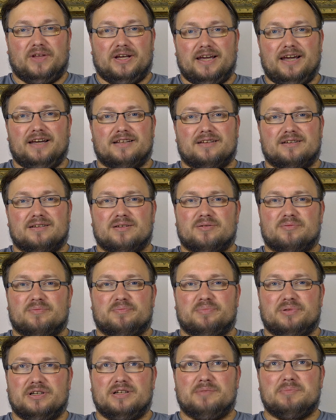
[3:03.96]
again,
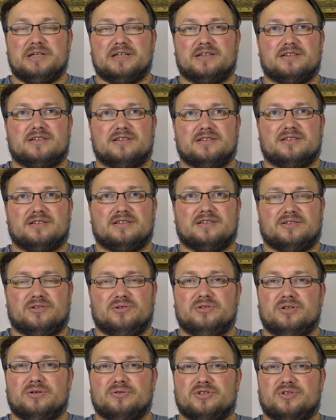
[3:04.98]
pretty big
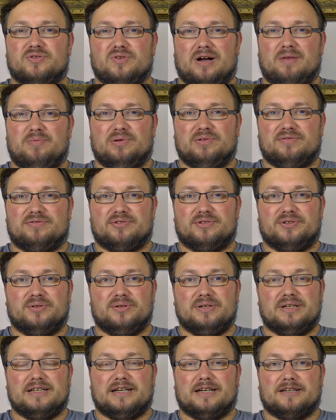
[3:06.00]
kudos to Apple for
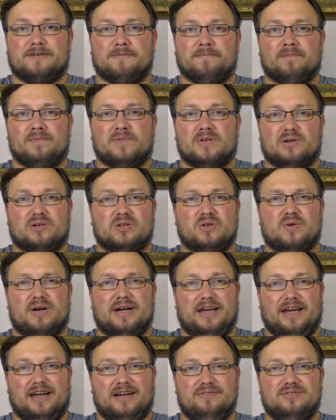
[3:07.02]
doing that. Although I
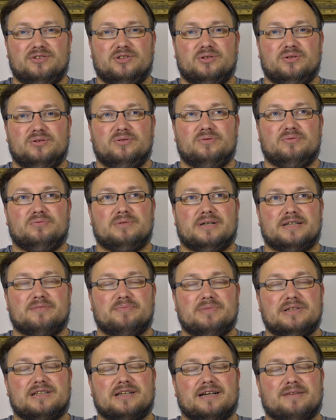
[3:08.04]
have to
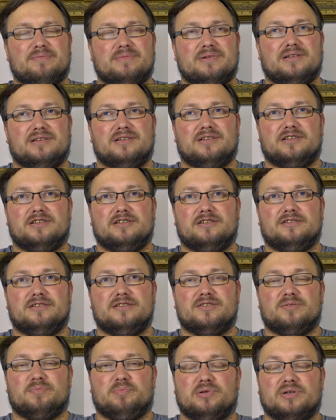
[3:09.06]
admit I'm a little
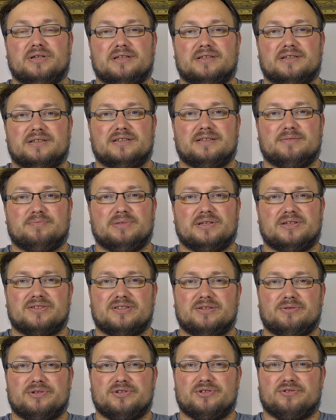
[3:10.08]
disappointed because
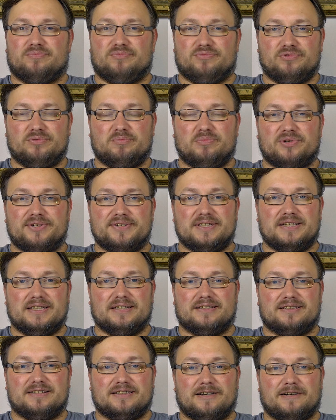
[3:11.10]
there were some rumors
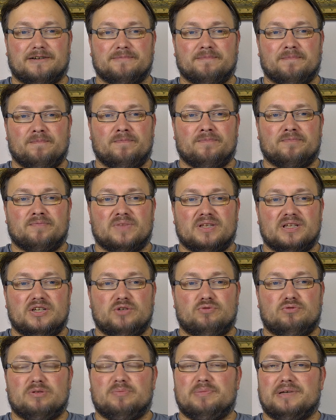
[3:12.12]
that
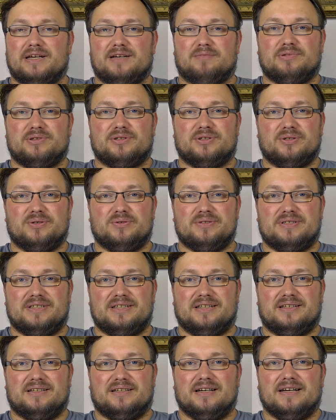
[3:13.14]
you will be able to use
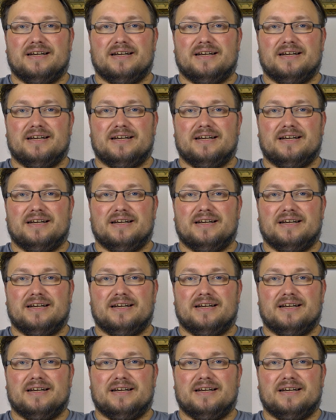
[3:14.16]
the